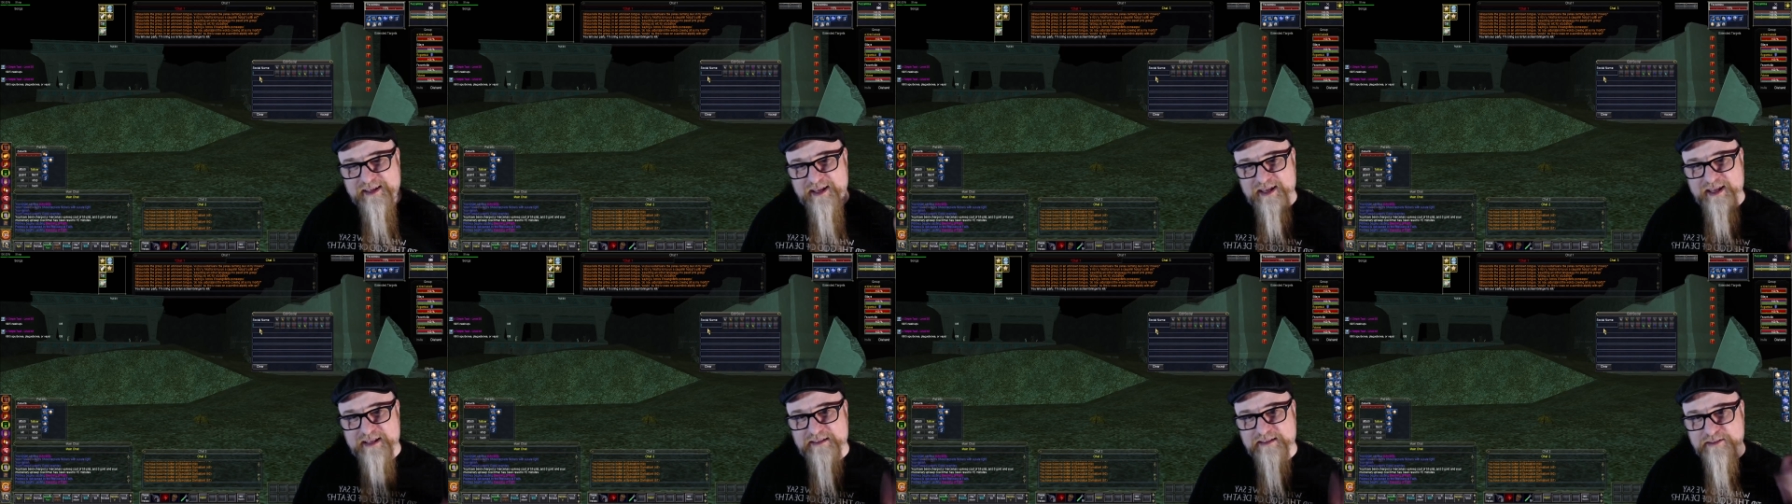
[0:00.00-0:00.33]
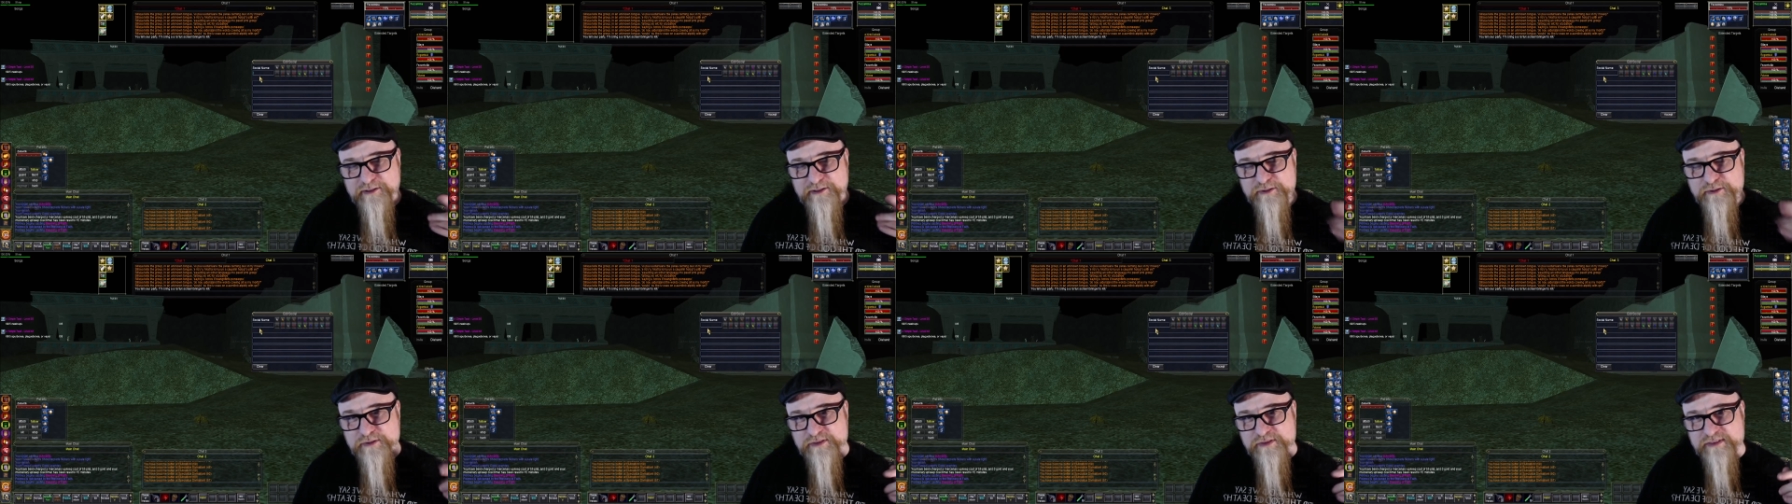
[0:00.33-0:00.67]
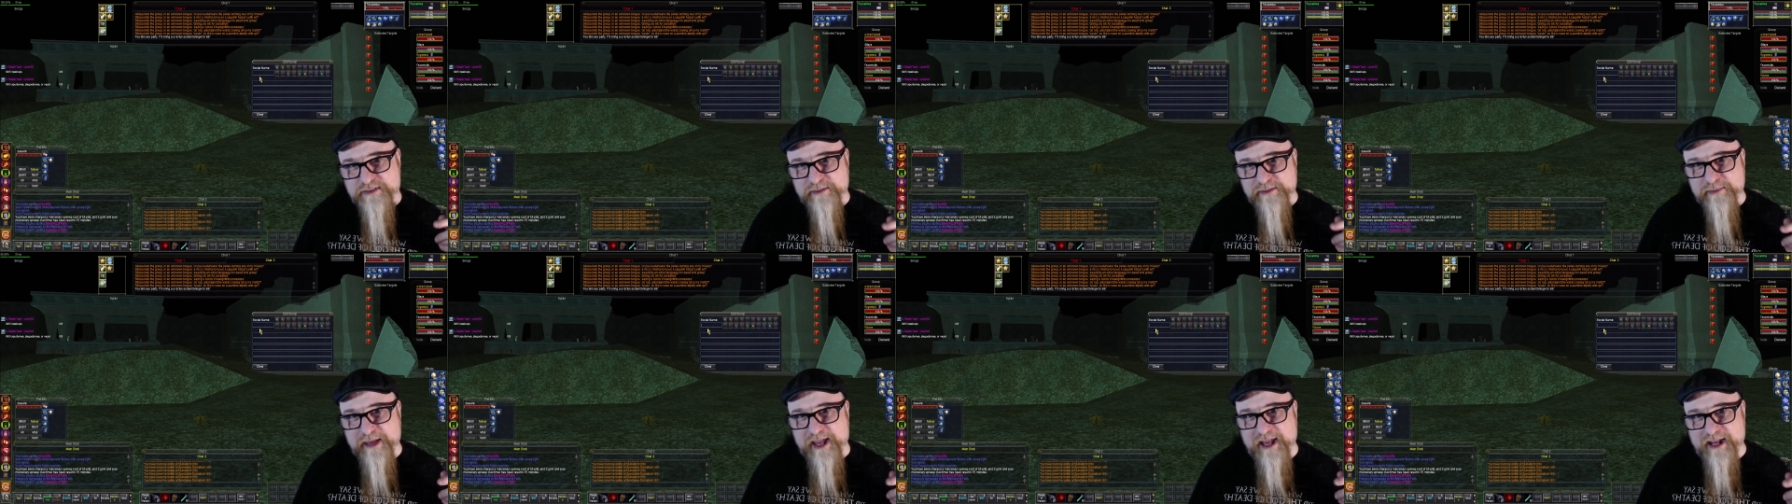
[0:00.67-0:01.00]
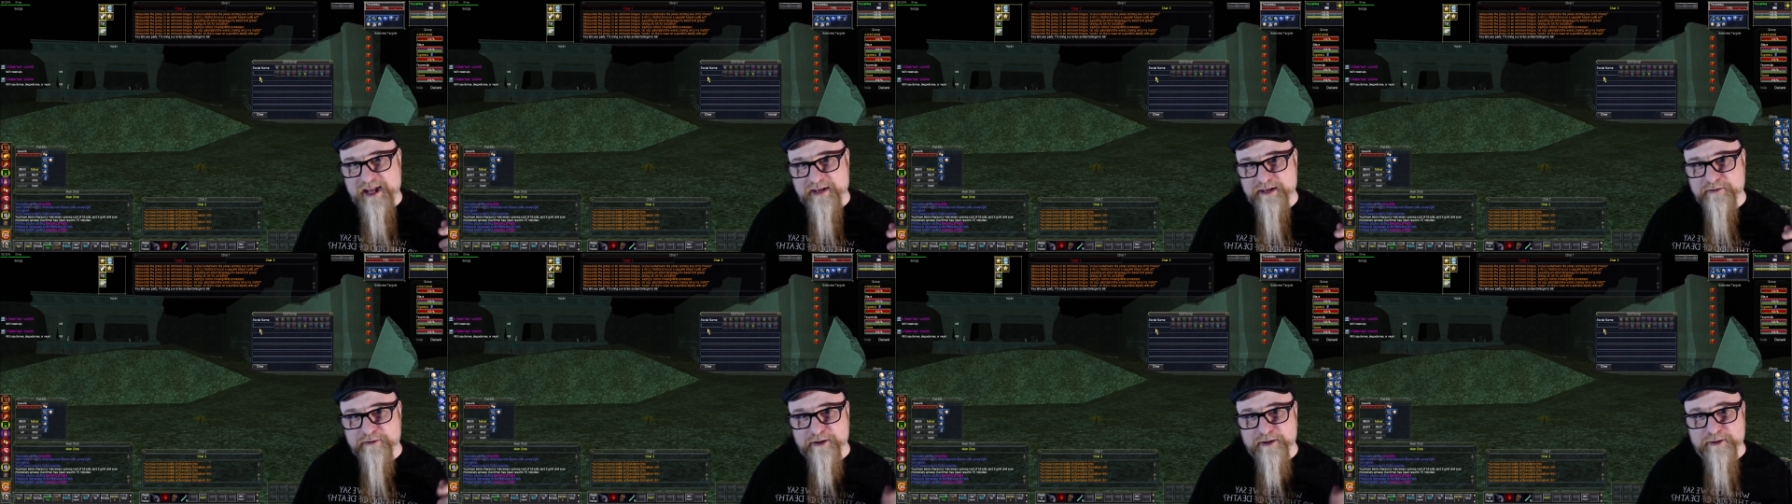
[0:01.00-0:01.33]
and lose some
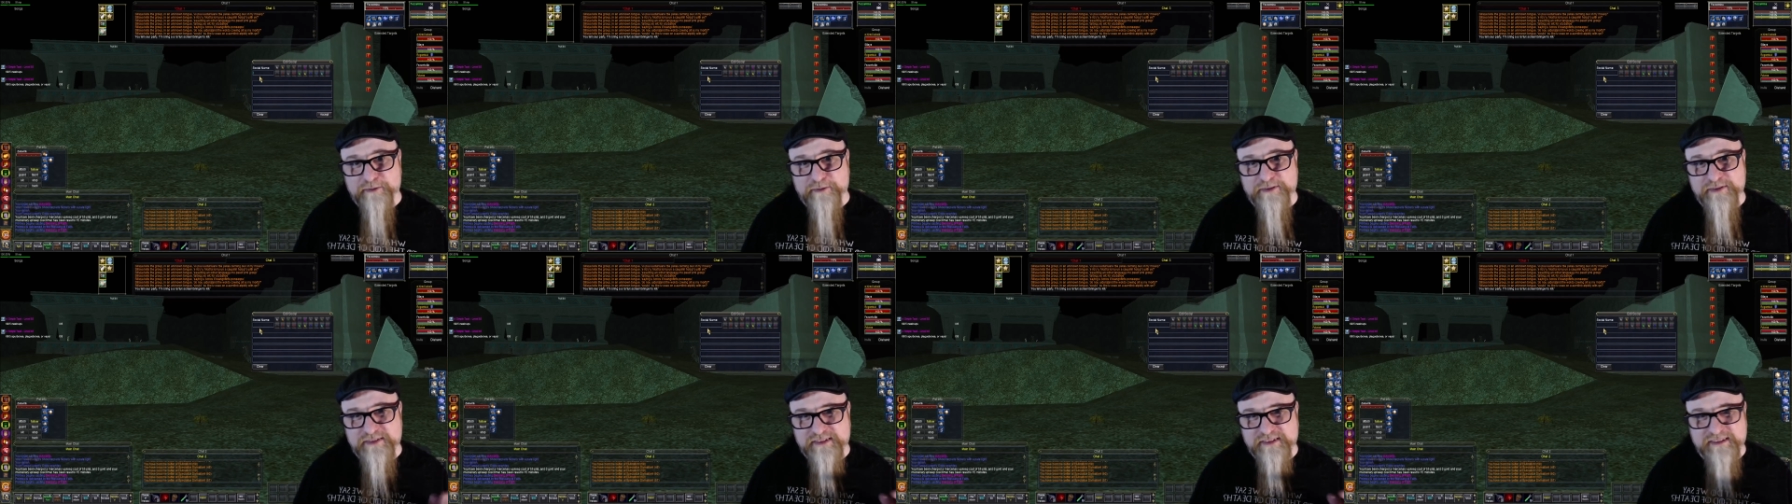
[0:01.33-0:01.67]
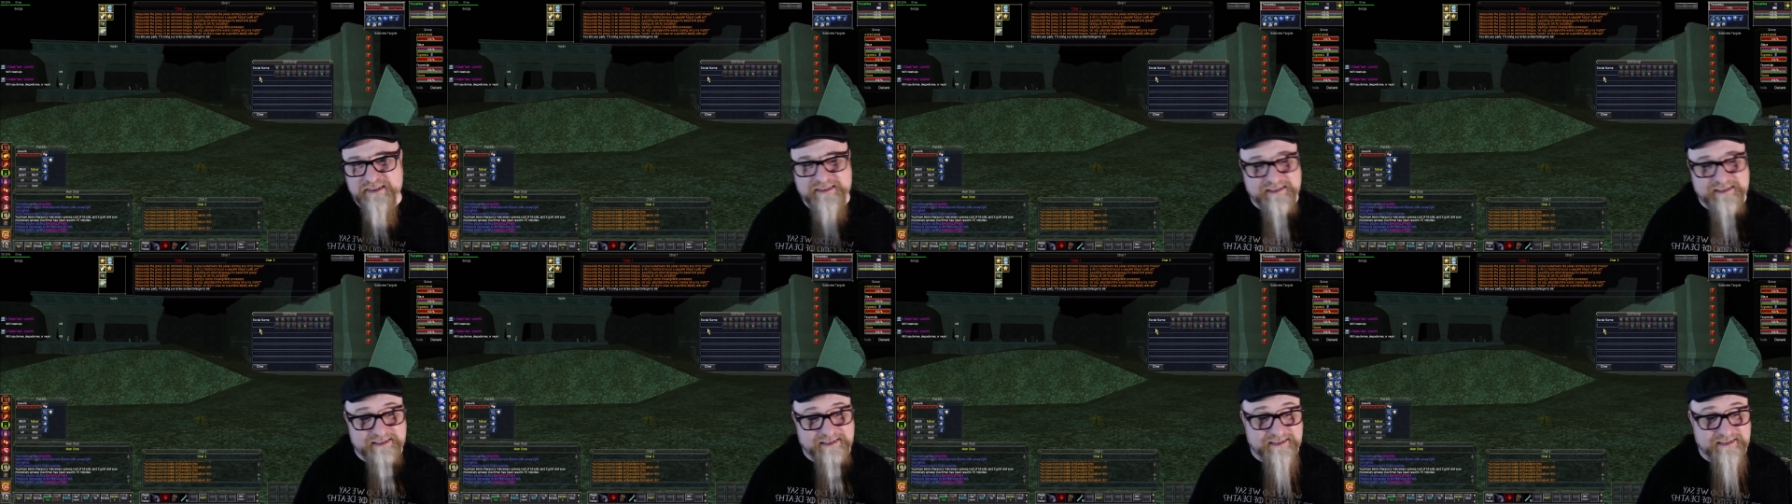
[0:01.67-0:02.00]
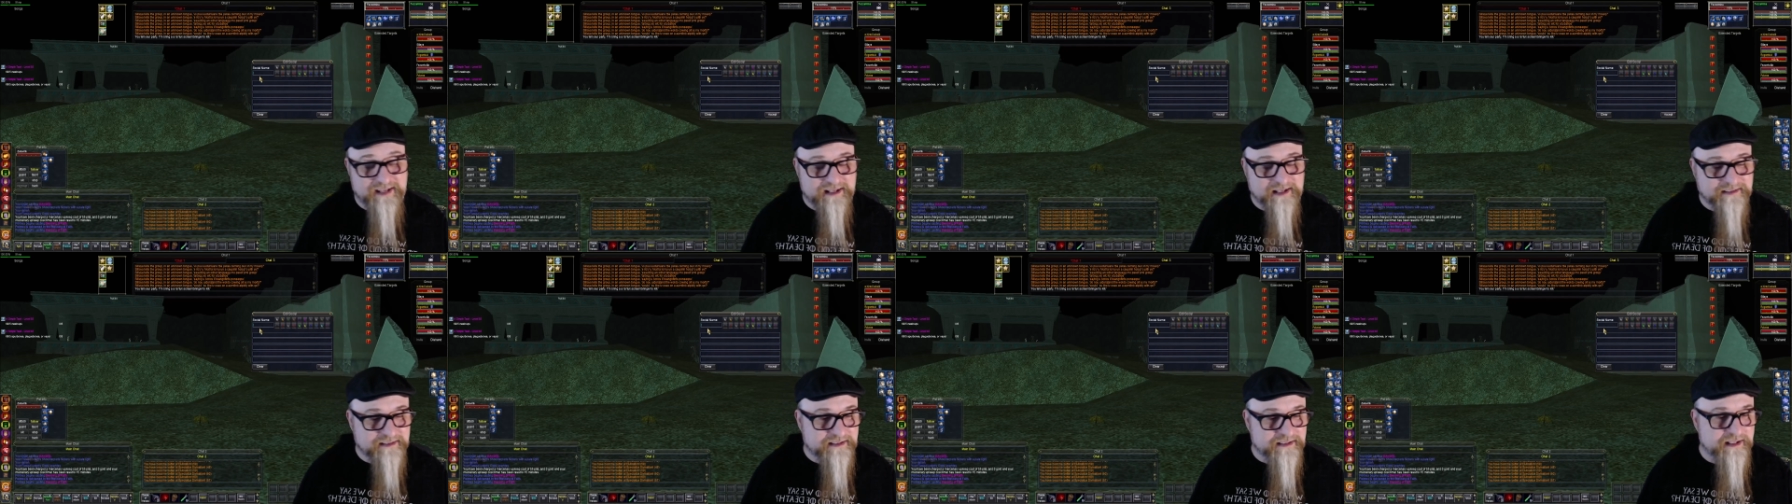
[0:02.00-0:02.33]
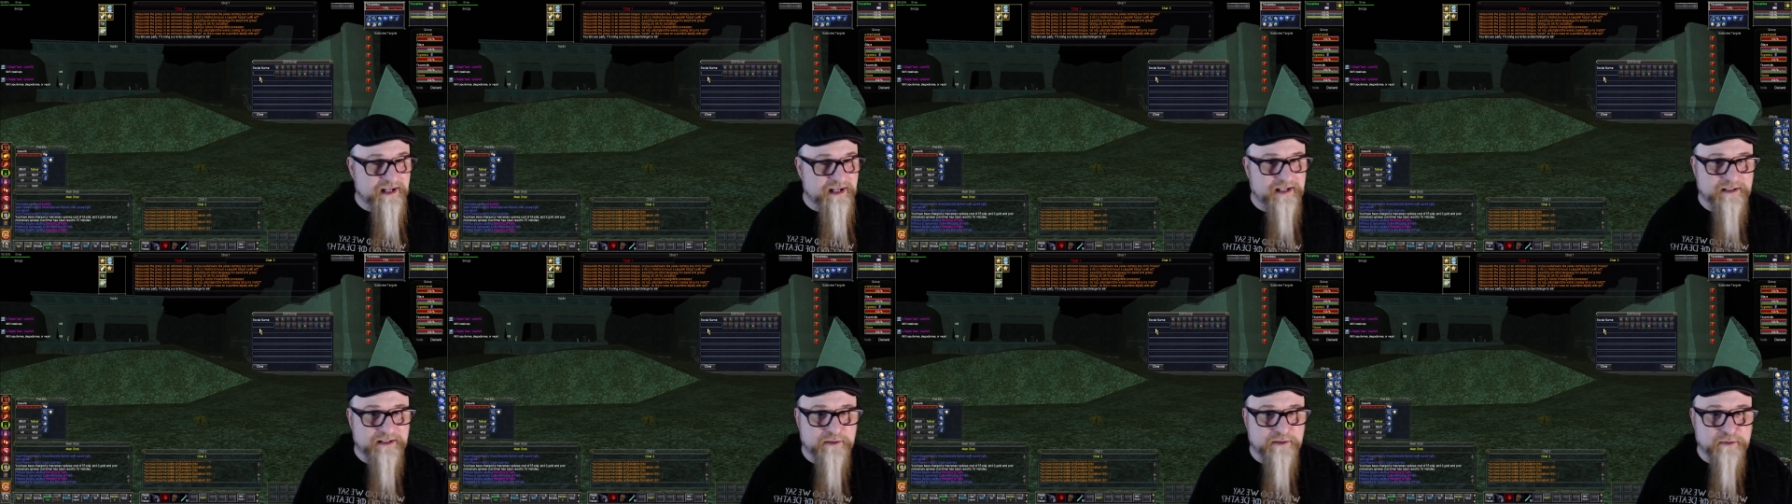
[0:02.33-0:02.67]
aggro. So it's, it's actually
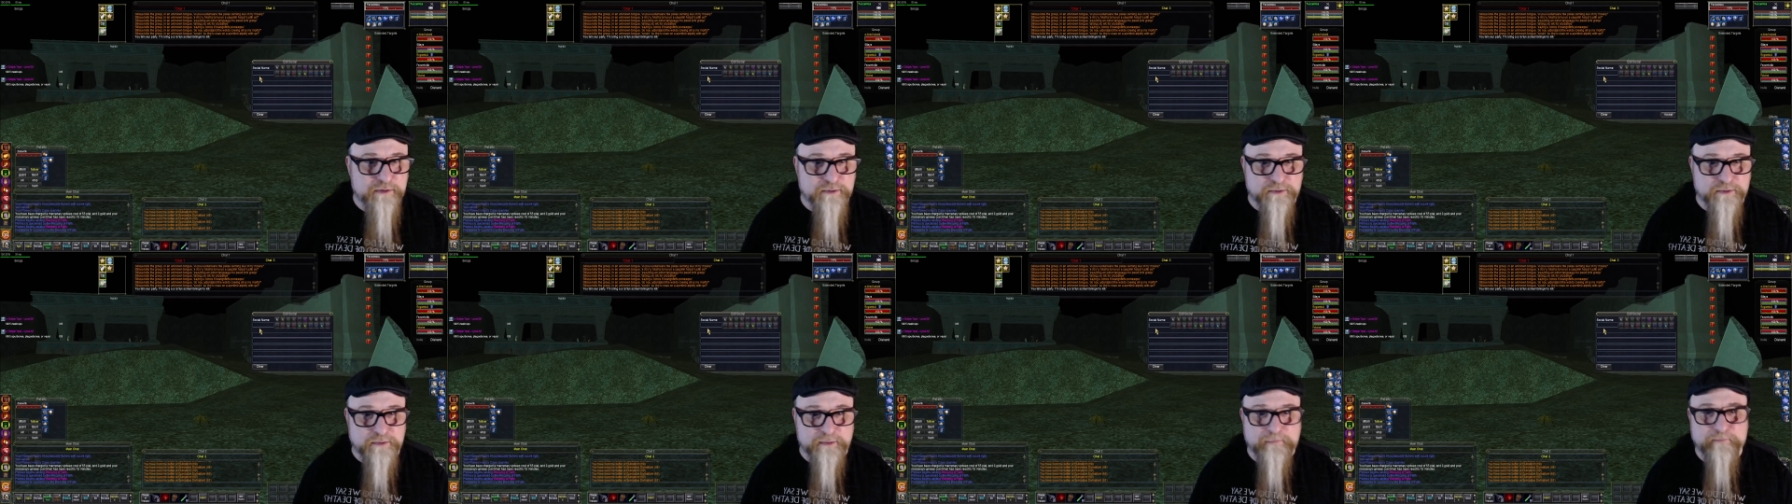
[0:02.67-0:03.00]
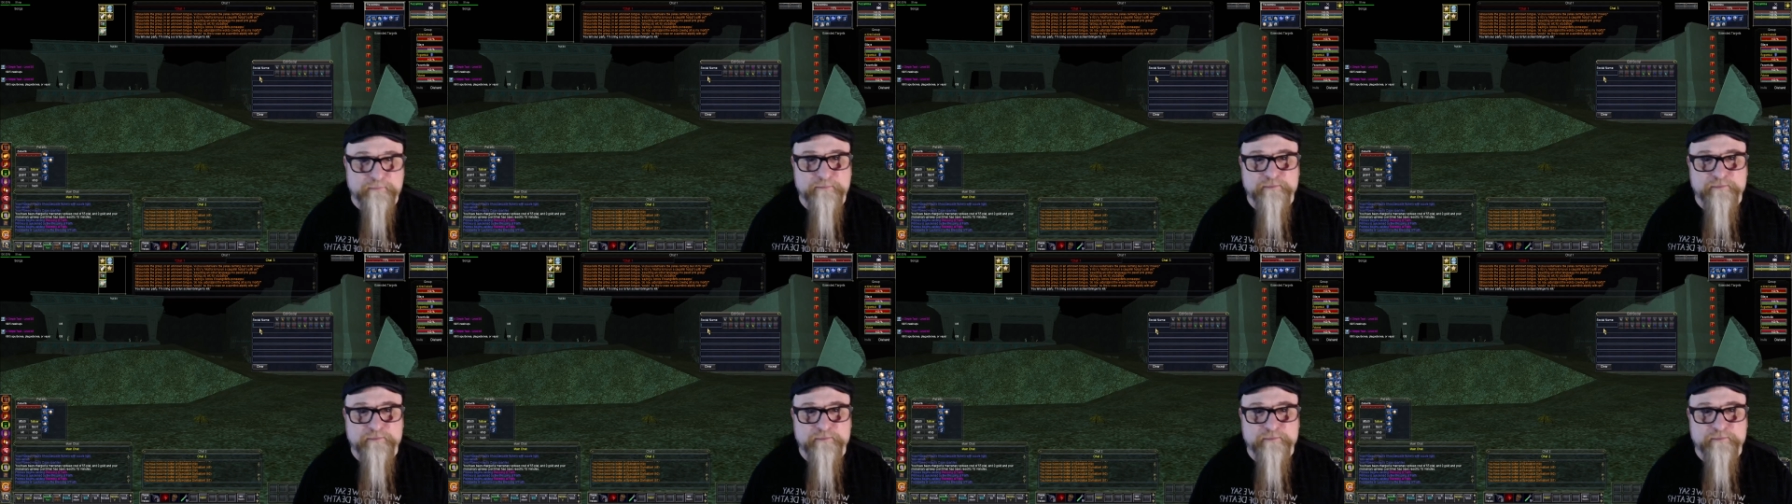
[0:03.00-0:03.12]
kind of cool.